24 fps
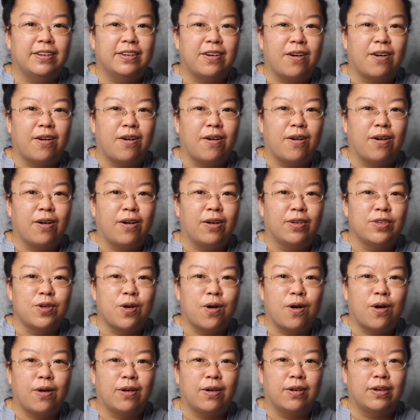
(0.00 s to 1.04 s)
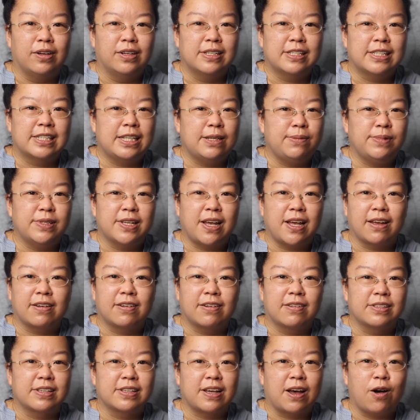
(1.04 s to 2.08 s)
or your sleep
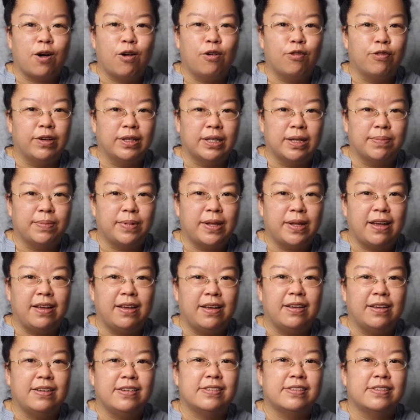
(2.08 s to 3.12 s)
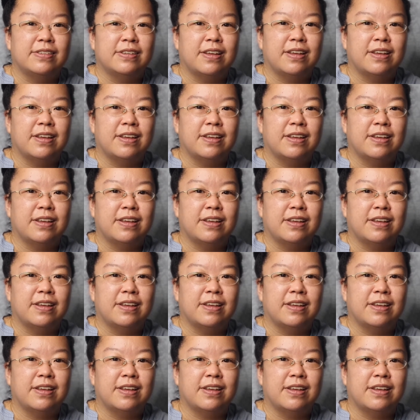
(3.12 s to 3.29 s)
cycles are all over the place